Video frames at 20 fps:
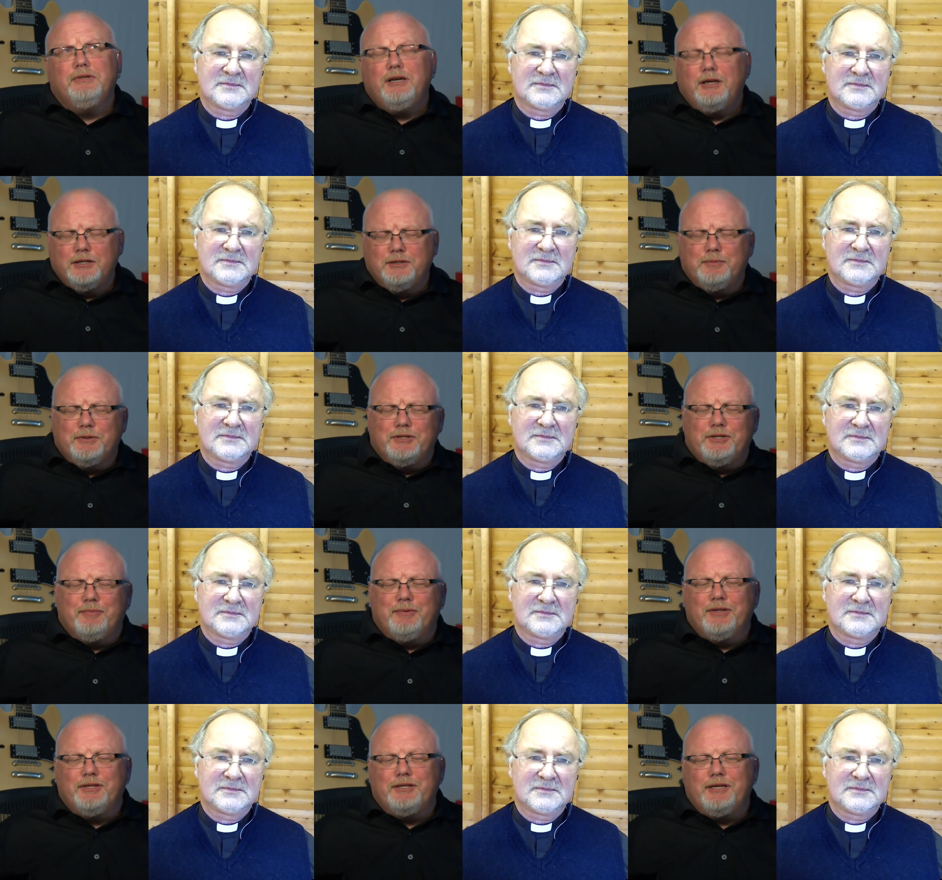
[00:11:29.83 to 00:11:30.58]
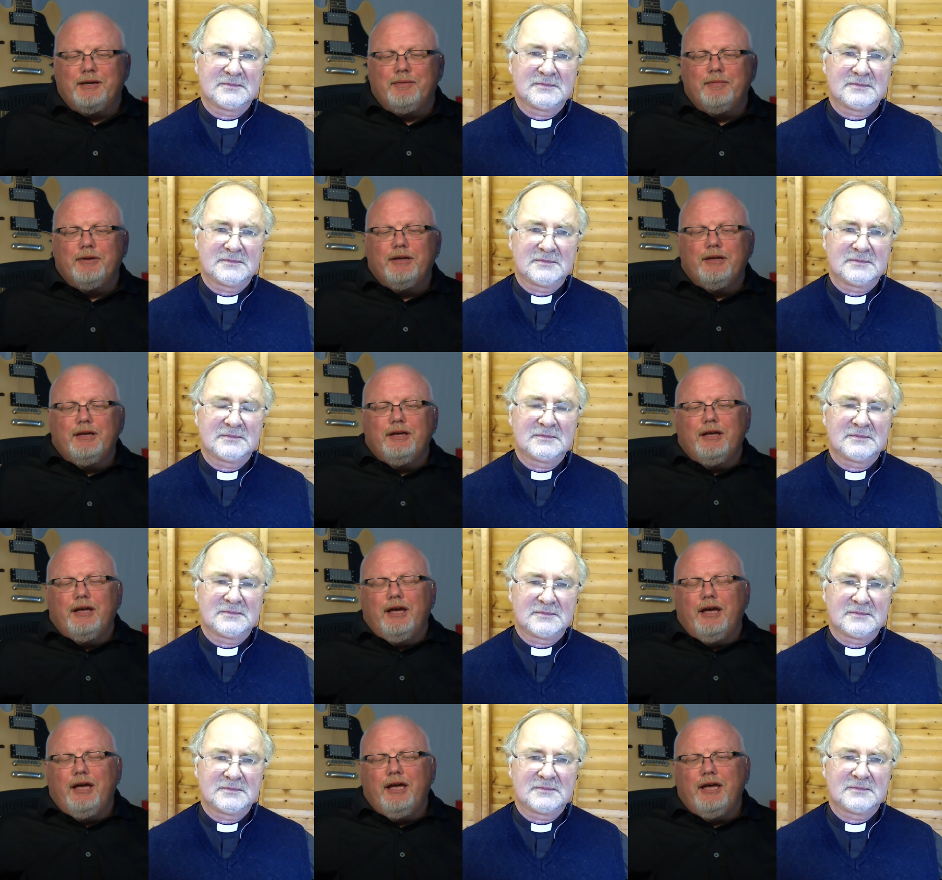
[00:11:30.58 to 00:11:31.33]
Speaker 1: archbishop at the time,
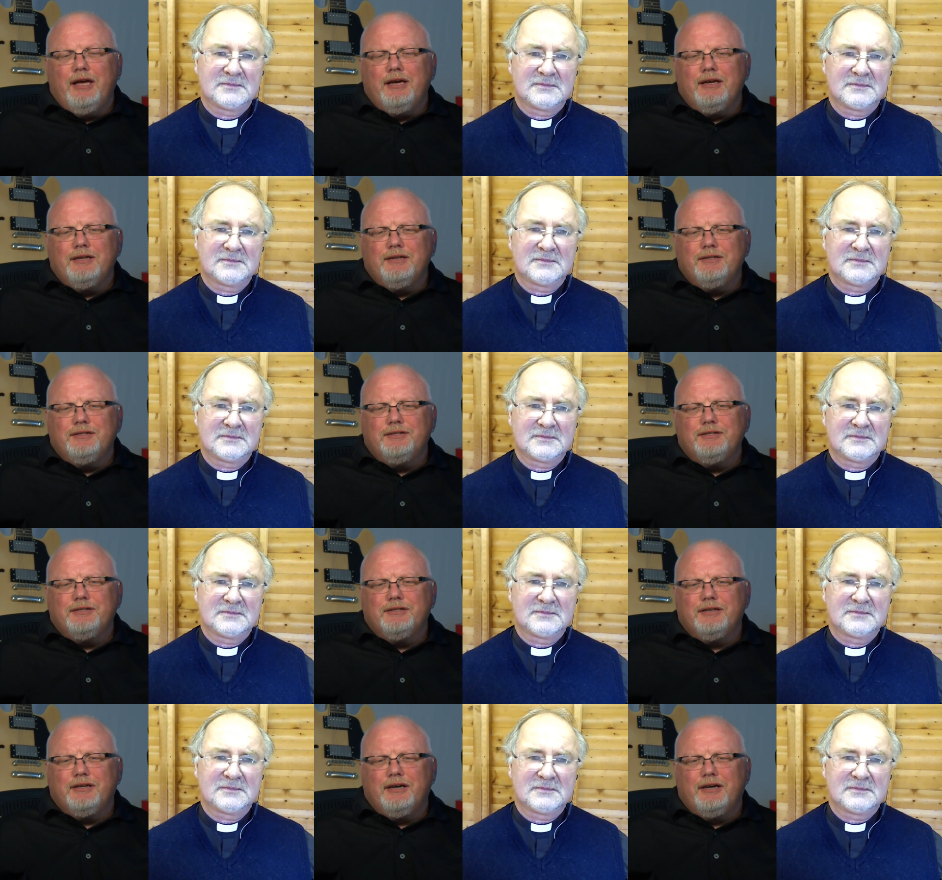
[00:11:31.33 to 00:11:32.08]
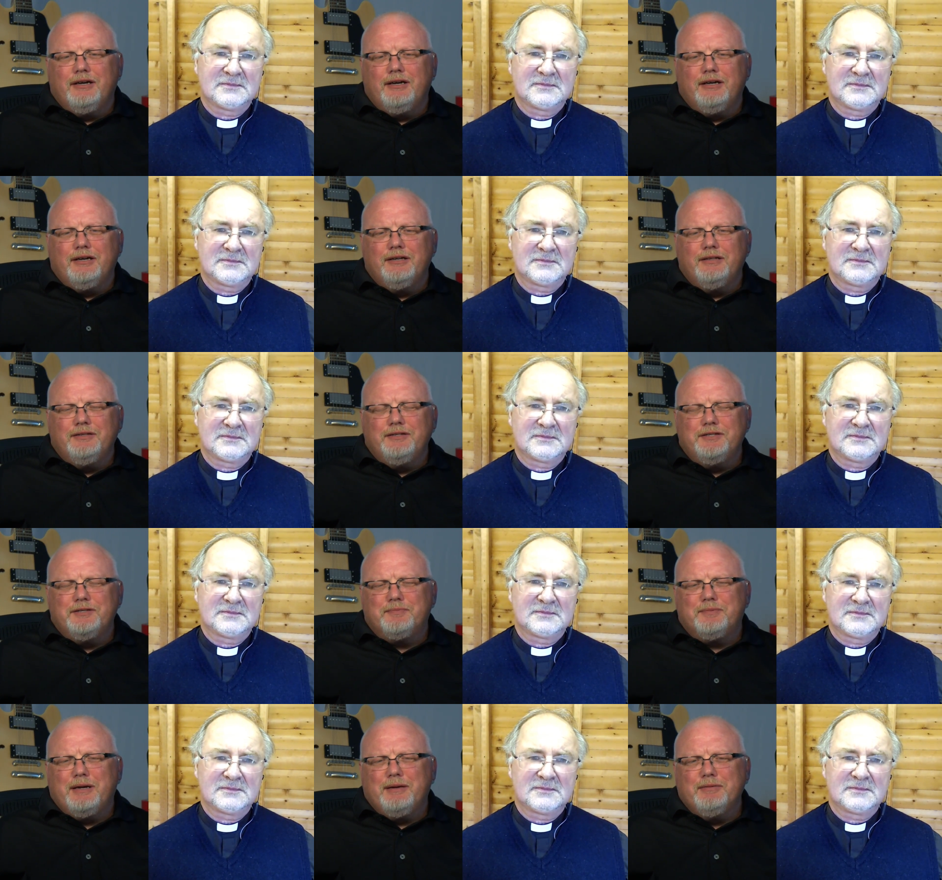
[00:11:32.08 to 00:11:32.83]
and uh,
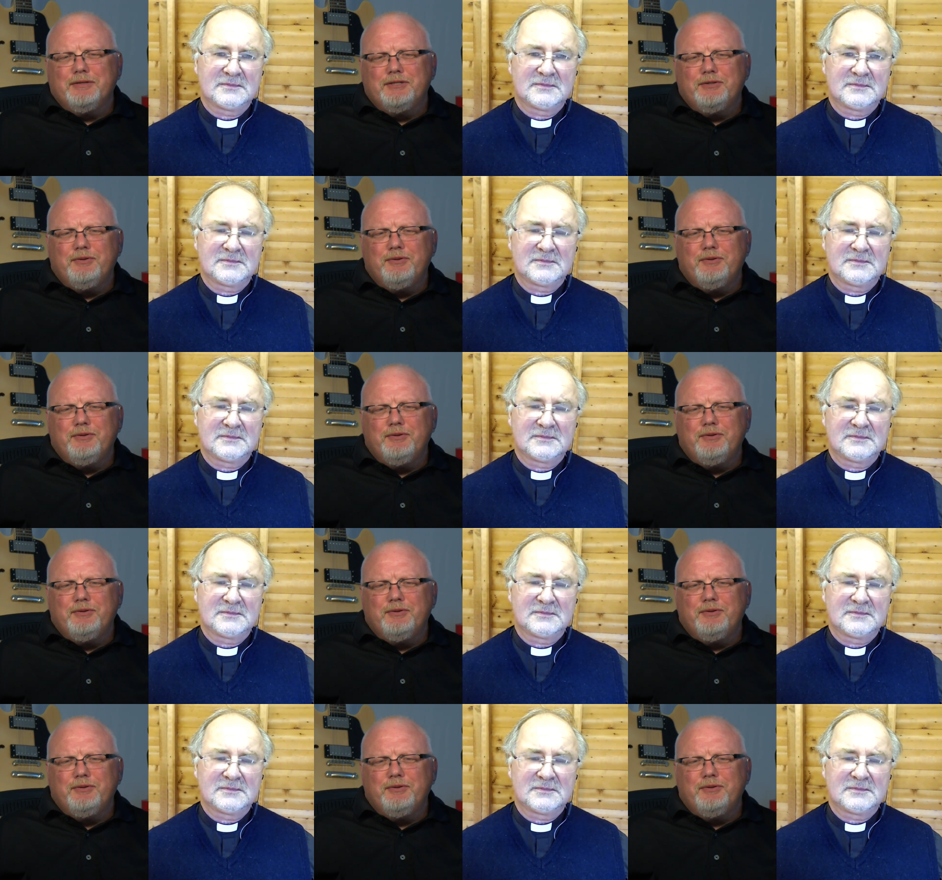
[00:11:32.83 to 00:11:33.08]
this is probably